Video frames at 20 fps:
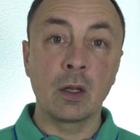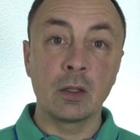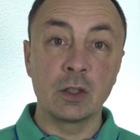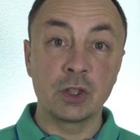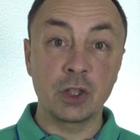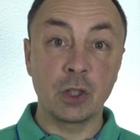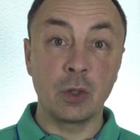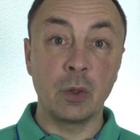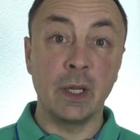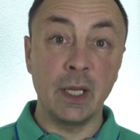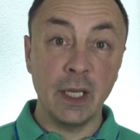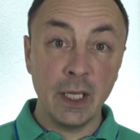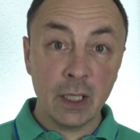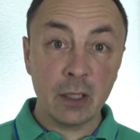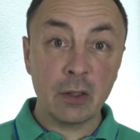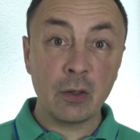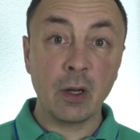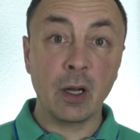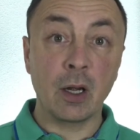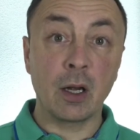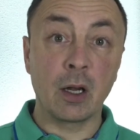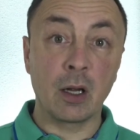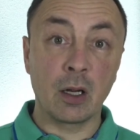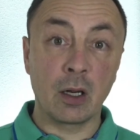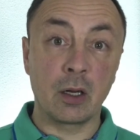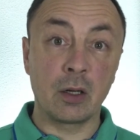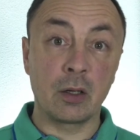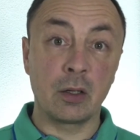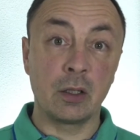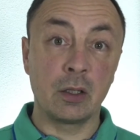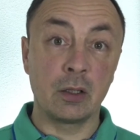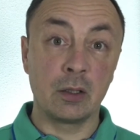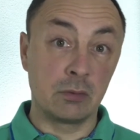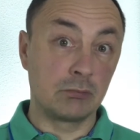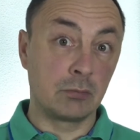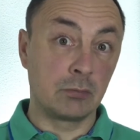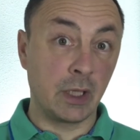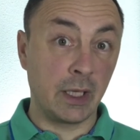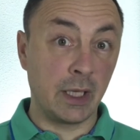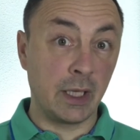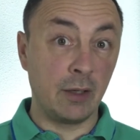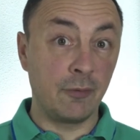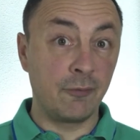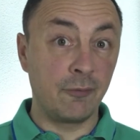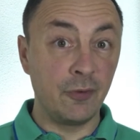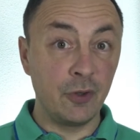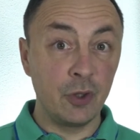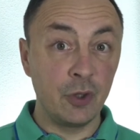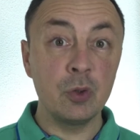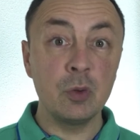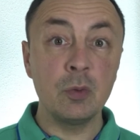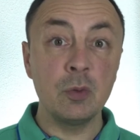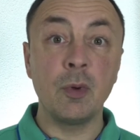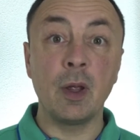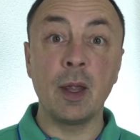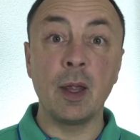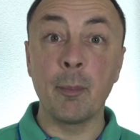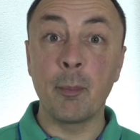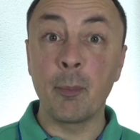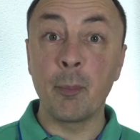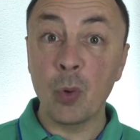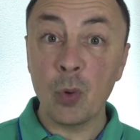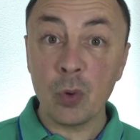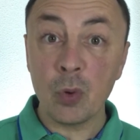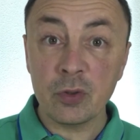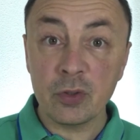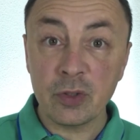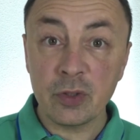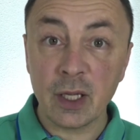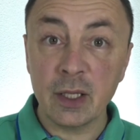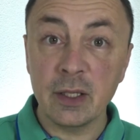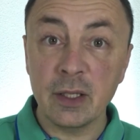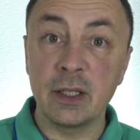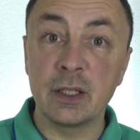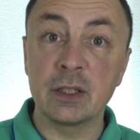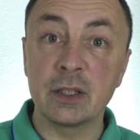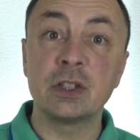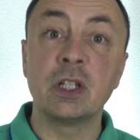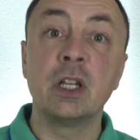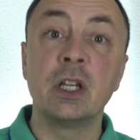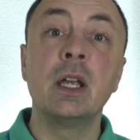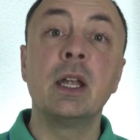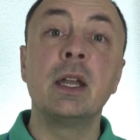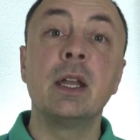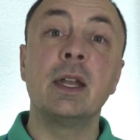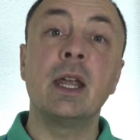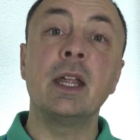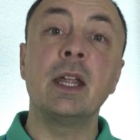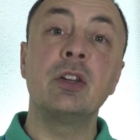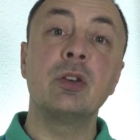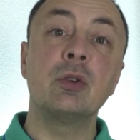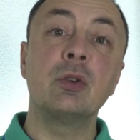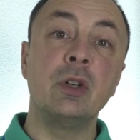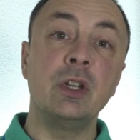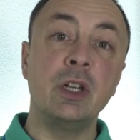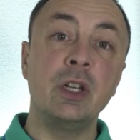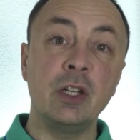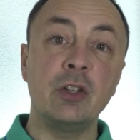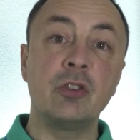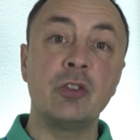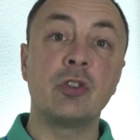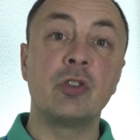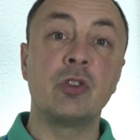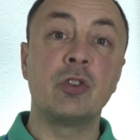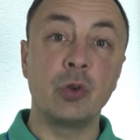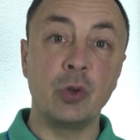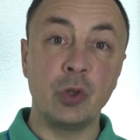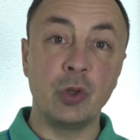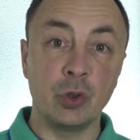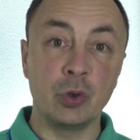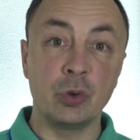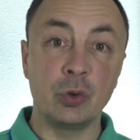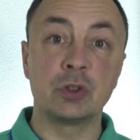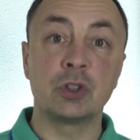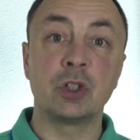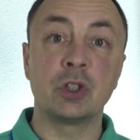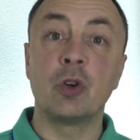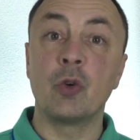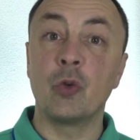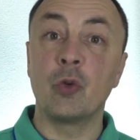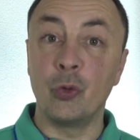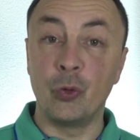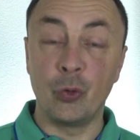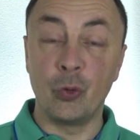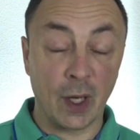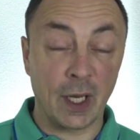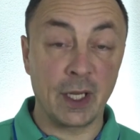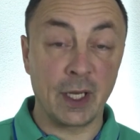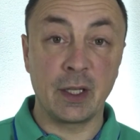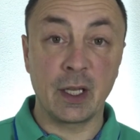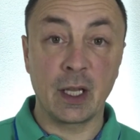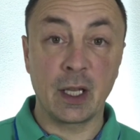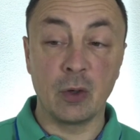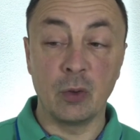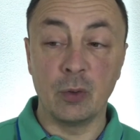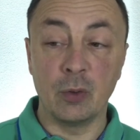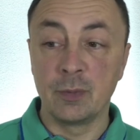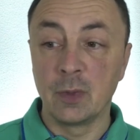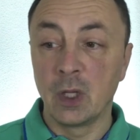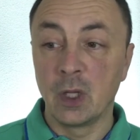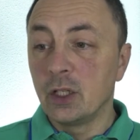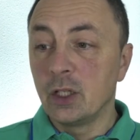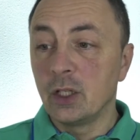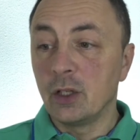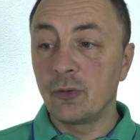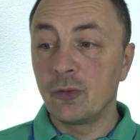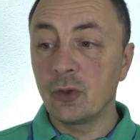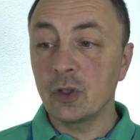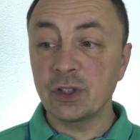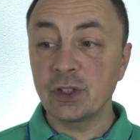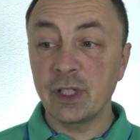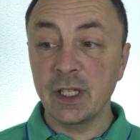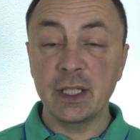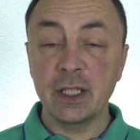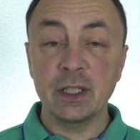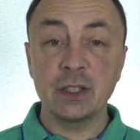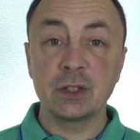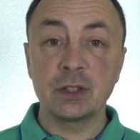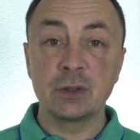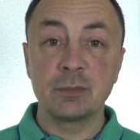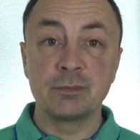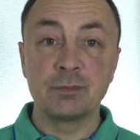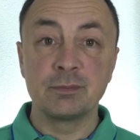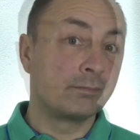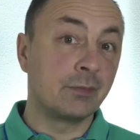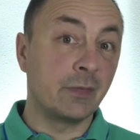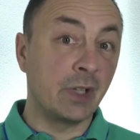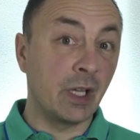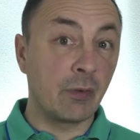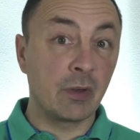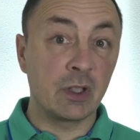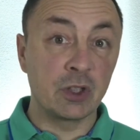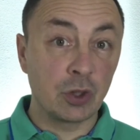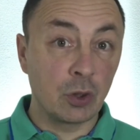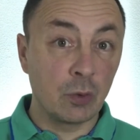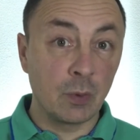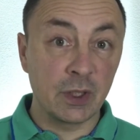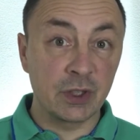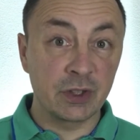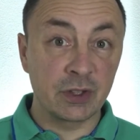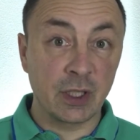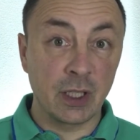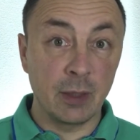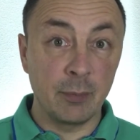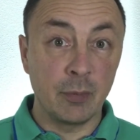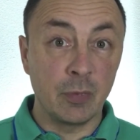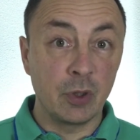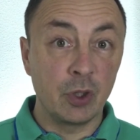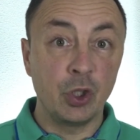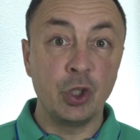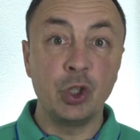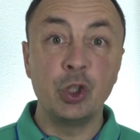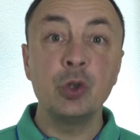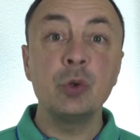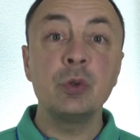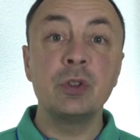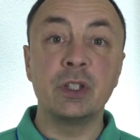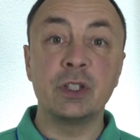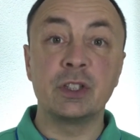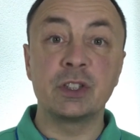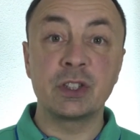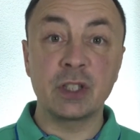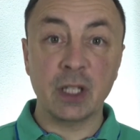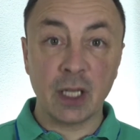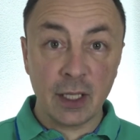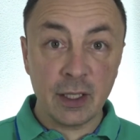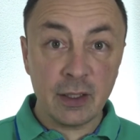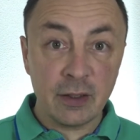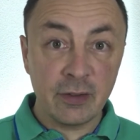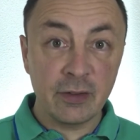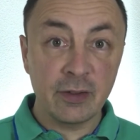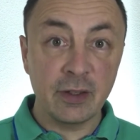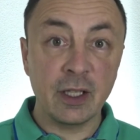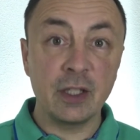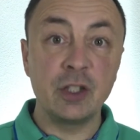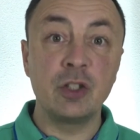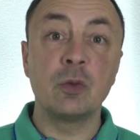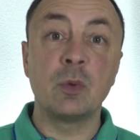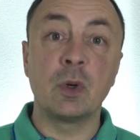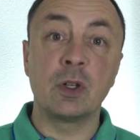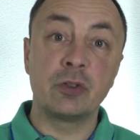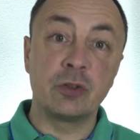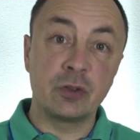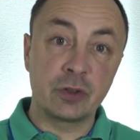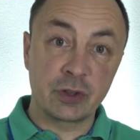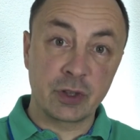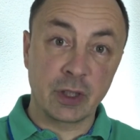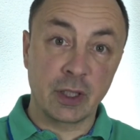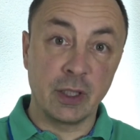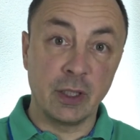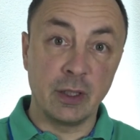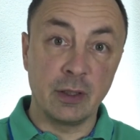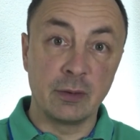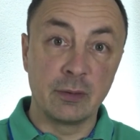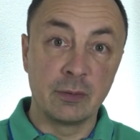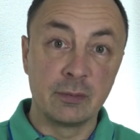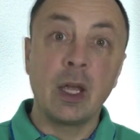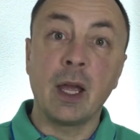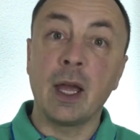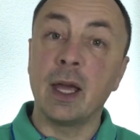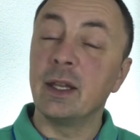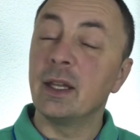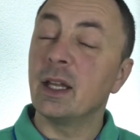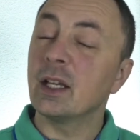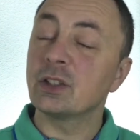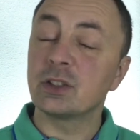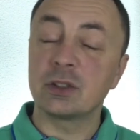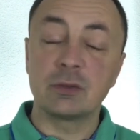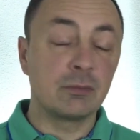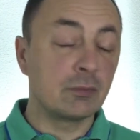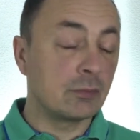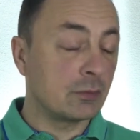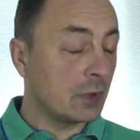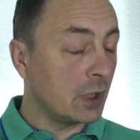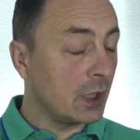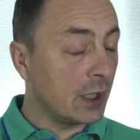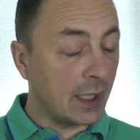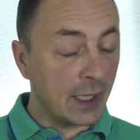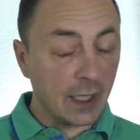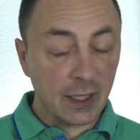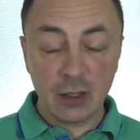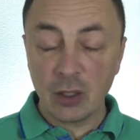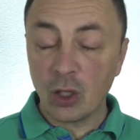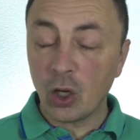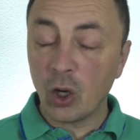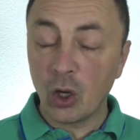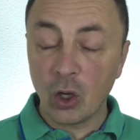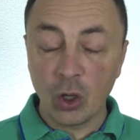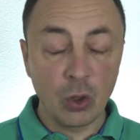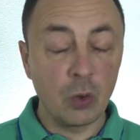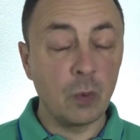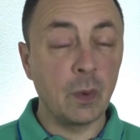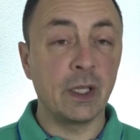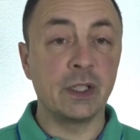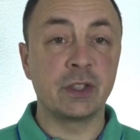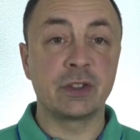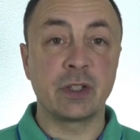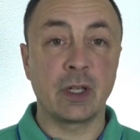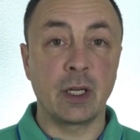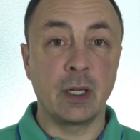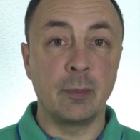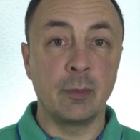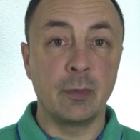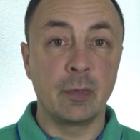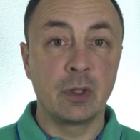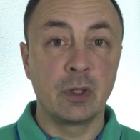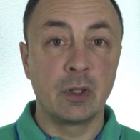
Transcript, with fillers: So here are a few important ideas that you need to use right now. The first thing is there is always time. You decide that you want to study, and there's again always time.